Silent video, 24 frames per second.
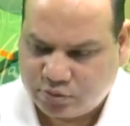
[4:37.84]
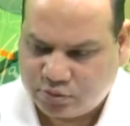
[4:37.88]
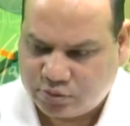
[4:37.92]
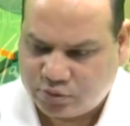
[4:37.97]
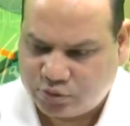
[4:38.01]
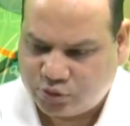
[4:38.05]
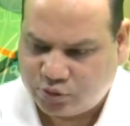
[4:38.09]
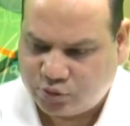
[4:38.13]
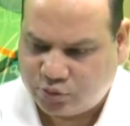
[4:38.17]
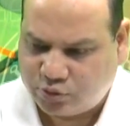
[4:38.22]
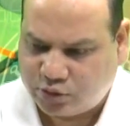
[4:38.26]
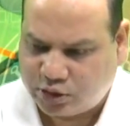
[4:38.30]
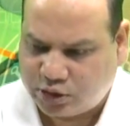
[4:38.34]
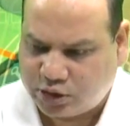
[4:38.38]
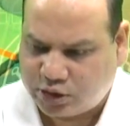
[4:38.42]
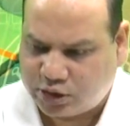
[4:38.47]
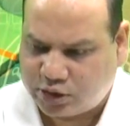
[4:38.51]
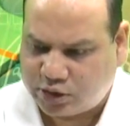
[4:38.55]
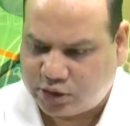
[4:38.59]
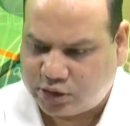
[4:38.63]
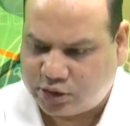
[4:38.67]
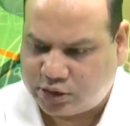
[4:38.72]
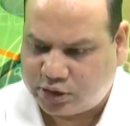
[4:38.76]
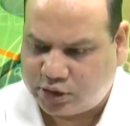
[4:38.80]
So what are
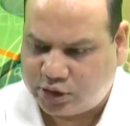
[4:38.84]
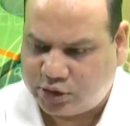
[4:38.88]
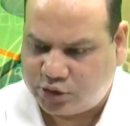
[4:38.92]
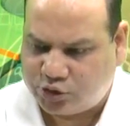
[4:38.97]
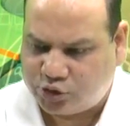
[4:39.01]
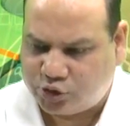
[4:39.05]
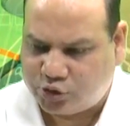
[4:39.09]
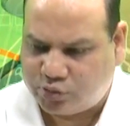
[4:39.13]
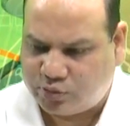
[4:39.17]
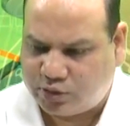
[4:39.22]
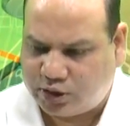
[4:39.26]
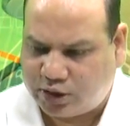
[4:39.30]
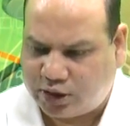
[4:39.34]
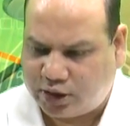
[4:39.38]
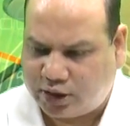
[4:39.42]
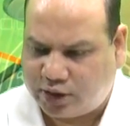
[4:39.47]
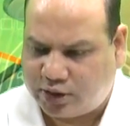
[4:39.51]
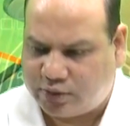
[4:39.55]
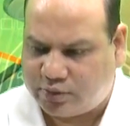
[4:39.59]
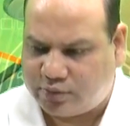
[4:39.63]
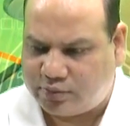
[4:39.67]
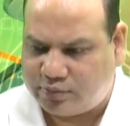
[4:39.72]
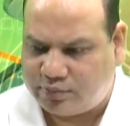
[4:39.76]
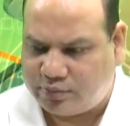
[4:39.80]
the things you will add
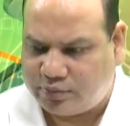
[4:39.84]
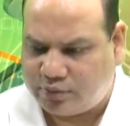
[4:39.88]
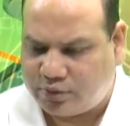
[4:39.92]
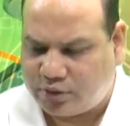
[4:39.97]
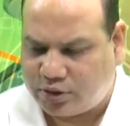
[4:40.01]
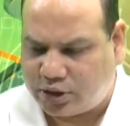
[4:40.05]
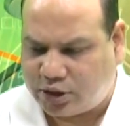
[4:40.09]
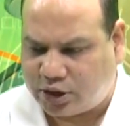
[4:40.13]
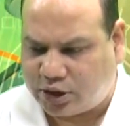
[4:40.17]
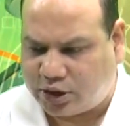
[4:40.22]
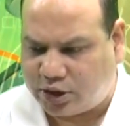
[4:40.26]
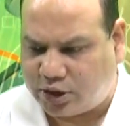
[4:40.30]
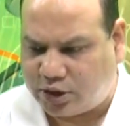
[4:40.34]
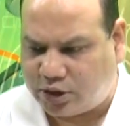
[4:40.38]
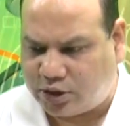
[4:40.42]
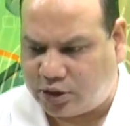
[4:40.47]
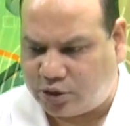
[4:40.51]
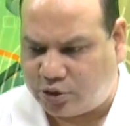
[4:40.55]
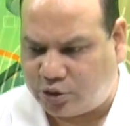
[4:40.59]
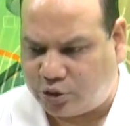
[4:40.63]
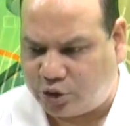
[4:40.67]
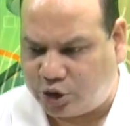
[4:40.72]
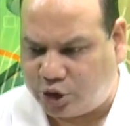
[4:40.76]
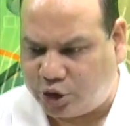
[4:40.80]

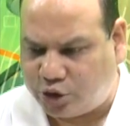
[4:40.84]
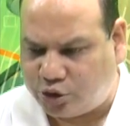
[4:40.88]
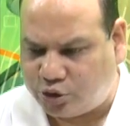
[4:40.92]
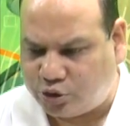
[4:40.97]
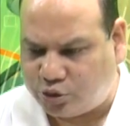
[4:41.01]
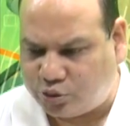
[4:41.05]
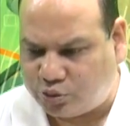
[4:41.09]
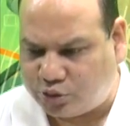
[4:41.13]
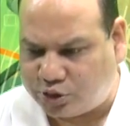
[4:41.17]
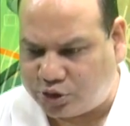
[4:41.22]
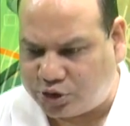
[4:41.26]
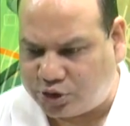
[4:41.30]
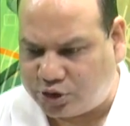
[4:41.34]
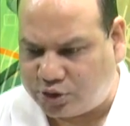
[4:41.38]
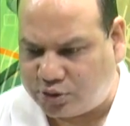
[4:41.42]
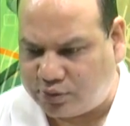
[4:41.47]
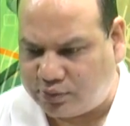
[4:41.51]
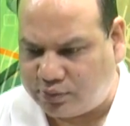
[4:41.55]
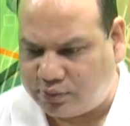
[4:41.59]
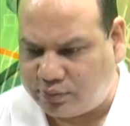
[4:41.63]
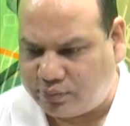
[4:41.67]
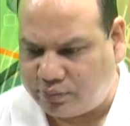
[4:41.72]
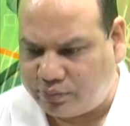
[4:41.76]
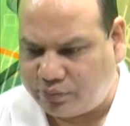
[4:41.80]
according to question?
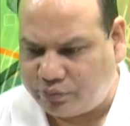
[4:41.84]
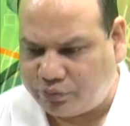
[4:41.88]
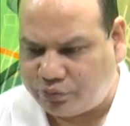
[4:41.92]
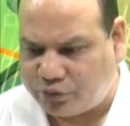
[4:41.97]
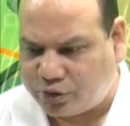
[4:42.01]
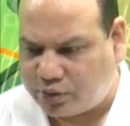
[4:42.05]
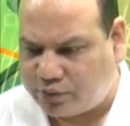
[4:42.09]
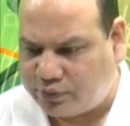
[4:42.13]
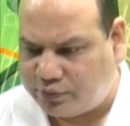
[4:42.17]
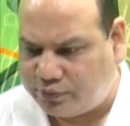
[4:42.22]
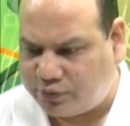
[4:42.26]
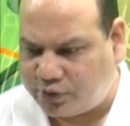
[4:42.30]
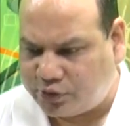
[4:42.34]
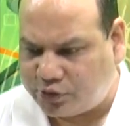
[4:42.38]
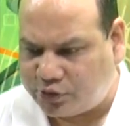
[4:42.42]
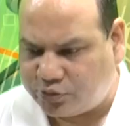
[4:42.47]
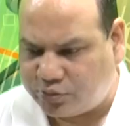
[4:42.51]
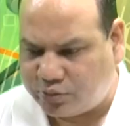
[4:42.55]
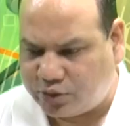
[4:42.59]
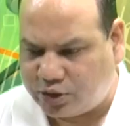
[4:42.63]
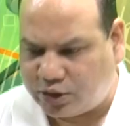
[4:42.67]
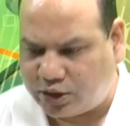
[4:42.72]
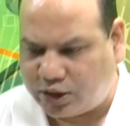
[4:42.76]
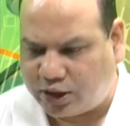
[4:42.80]
First
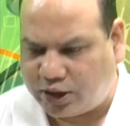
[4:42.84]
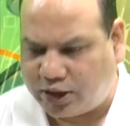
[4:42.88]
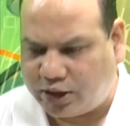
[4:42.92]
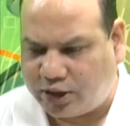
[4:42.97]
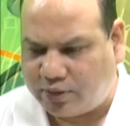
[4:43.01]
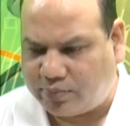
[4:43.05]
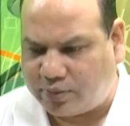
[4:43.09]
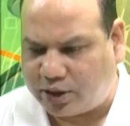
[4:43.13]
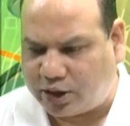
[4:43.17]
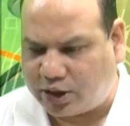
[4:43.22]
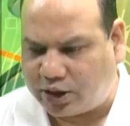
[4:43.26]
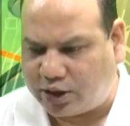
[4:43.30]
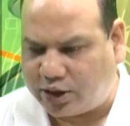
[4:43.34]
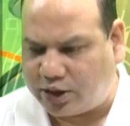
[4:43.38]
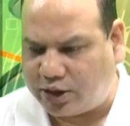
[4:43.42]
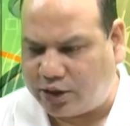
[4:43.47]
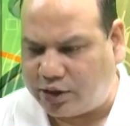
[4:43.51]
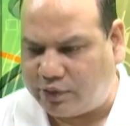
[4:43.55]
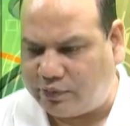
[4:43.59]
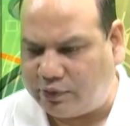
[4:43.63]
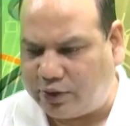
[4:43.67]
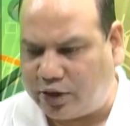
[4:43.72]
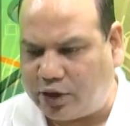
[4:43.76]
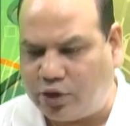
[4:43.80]
we will add
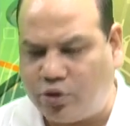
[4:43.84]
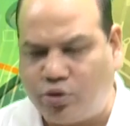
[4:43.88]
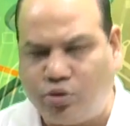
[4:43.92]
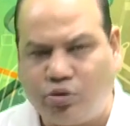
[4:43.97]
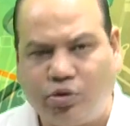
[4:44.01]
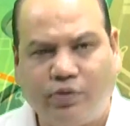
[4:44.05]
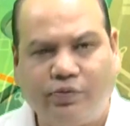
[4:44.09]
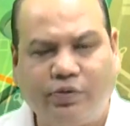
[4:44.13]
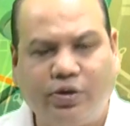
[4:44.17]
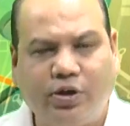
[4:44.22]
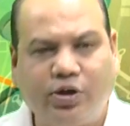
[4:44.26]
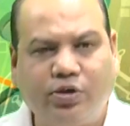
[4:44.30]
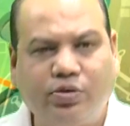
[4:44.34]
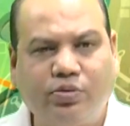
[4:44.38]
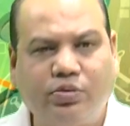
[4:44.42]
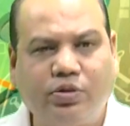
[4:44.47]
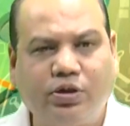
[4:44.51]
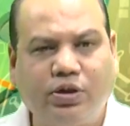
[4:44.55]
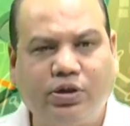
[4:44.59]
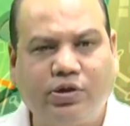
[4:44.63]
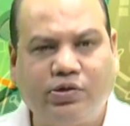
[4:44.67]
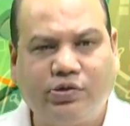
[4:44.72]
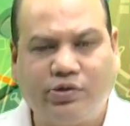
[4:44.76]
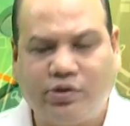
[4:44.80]
market value of
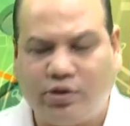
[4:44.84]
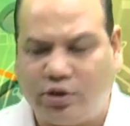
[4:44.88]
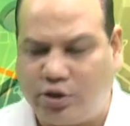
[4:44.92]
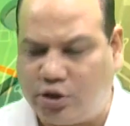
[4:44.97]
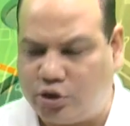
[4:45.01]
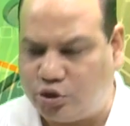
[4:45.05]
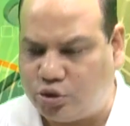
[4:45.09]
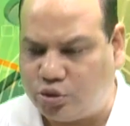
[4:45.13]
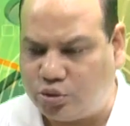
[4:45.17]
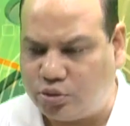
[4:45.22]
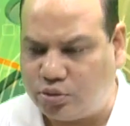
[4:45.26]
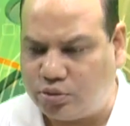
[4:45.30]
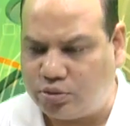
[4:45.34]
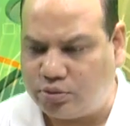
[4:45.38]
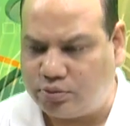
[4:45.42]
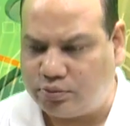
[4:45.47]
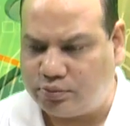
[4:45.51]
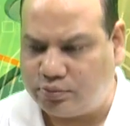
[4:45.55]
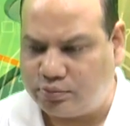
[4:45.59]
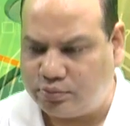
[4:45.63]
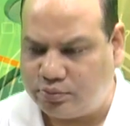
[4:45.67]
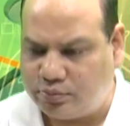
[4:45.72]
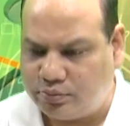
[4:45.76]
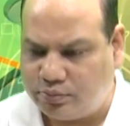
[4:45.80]
equity share issued,
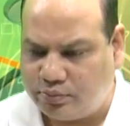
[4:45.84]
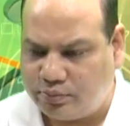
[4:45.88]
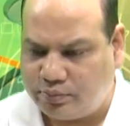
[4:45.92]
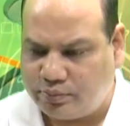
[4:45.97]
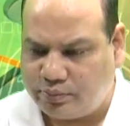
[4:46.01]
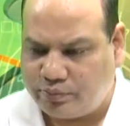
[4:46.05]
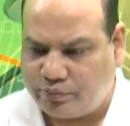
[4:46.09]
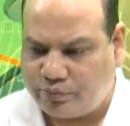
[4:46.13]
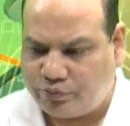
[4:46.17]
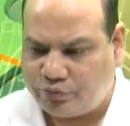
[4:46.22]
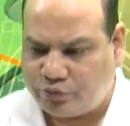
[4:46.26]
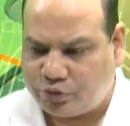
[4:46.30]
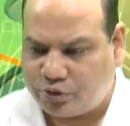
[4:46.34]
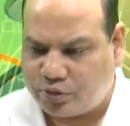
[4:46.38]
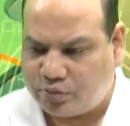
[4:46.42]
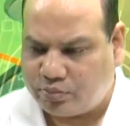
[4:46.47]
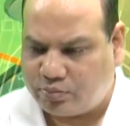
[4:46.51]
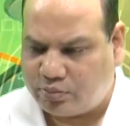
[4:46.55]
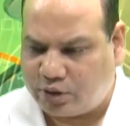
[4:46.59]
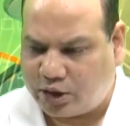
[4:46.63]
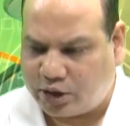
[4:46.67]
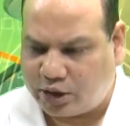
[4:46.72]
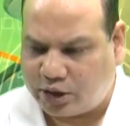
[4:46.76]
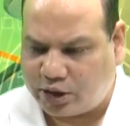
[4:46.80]

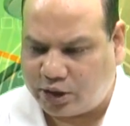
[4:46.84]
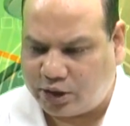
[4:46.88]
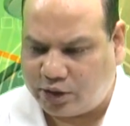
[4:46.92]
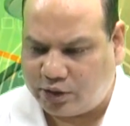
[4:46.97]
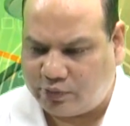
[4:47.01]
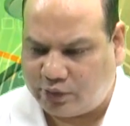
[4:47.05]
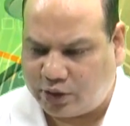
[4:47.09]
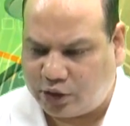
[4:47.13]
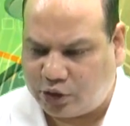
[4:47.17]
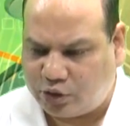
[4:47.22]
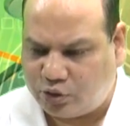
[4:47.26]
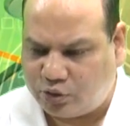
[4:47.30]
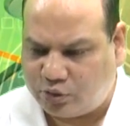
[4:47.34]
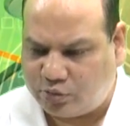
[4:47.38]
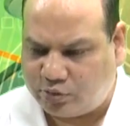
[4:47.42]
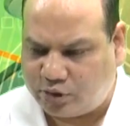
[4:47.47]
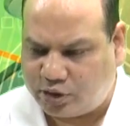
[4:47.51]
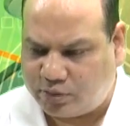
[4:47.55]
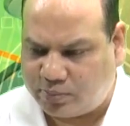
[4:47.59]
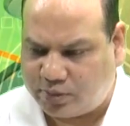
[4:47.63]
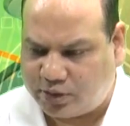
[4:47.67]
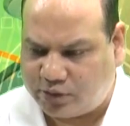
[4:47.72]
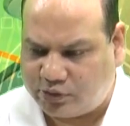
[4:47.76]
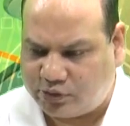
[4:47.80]
market value of
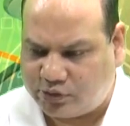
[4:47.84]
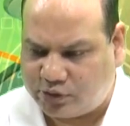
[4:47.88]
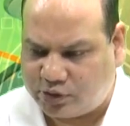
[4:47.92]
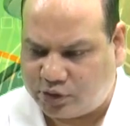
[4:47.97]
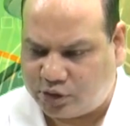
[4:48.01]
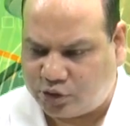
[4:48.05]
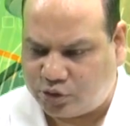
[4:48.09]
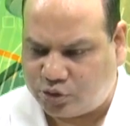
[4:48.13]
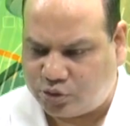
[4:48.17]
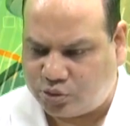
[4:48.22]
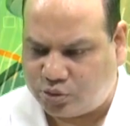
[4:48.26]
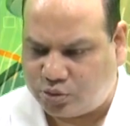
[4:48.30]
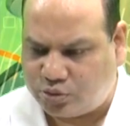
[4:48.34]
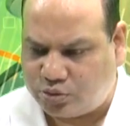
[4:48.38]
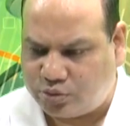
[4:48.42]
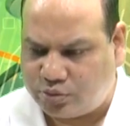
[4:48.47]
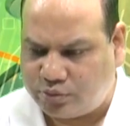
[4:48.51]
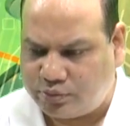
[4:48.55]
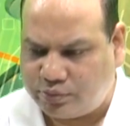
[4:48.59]
debenture issued,